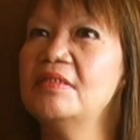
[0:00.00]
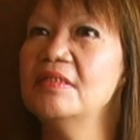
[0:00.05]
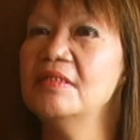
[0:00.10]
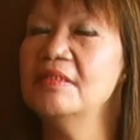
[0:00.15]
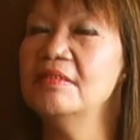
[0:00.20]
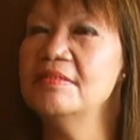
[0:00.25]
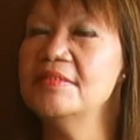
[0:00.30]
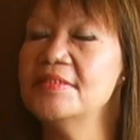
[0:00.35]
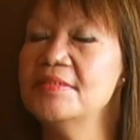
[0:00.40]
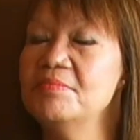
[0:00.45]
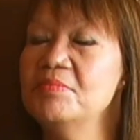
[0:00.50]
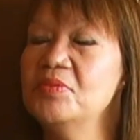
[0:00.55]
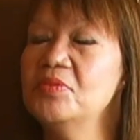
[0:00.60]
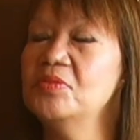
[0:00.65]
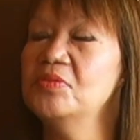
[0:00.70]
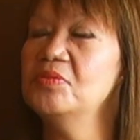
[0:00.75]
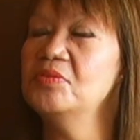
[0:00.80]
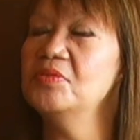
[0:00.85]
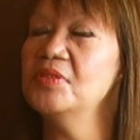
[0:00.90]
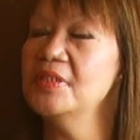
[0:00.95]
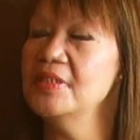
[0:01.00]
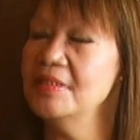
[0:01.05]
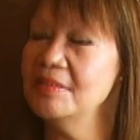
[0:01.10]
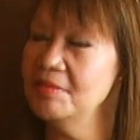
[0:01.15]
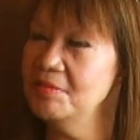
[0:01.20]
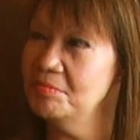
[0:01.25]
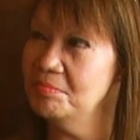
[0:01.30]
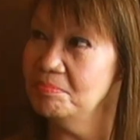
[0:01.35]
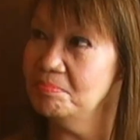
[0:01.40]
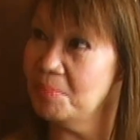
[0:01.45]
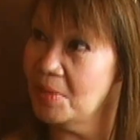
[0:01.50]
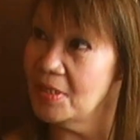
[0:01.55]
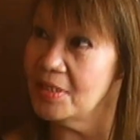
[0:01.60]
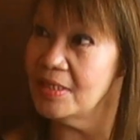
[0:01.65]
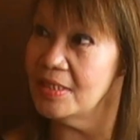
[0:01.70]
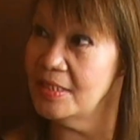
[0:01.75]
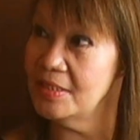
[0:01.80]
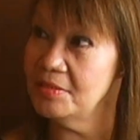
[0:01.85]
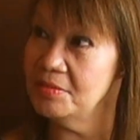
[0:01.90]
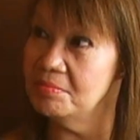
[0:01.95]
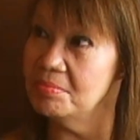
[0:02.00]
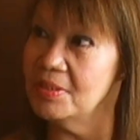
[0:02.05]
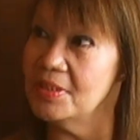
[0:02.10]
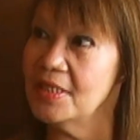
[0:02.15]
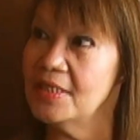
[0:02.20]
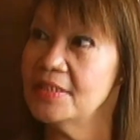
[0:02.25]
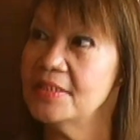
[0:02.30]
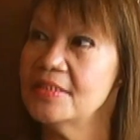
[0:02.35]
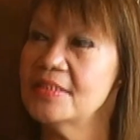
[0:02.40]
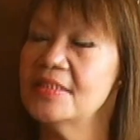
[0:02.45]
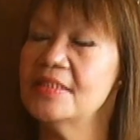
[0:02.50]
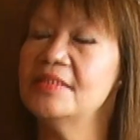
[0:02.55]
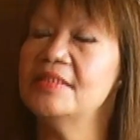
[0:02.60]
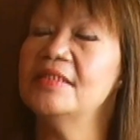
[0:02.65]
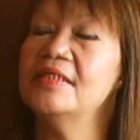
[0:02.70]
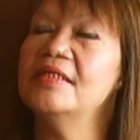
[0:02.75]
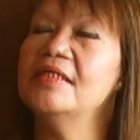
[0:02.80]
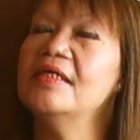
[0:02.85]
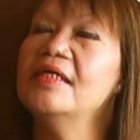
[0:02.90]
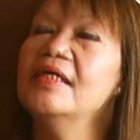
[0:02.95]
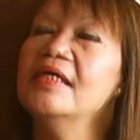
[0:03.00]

in Cebu and partly in Dumaguete City,